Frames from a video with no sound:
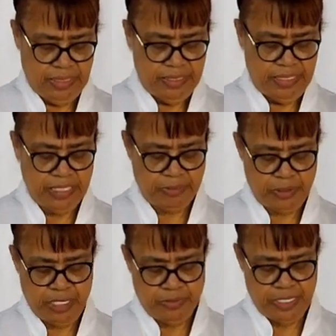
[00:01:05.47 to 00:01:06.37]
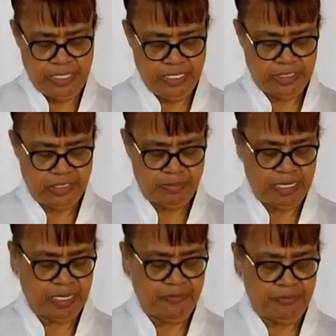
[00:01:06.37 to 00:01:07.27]
this bread right here should
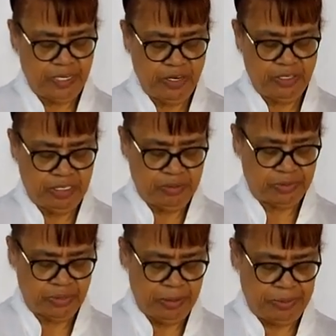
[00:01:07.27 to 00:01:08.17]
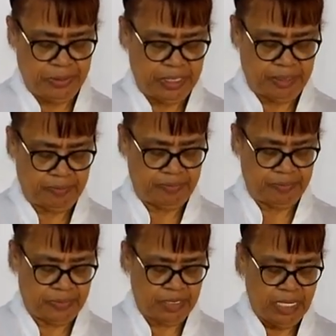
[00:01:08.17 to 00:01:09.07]
make a very good bread pudding.
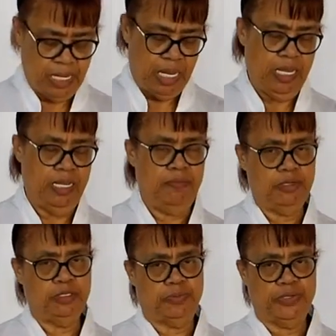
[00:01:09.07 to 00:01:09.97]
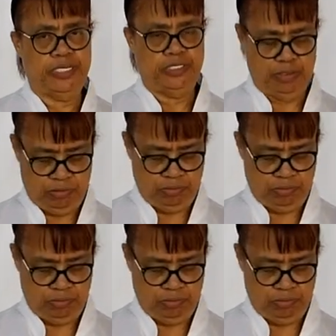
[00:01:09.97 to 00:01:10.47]
And most bread do.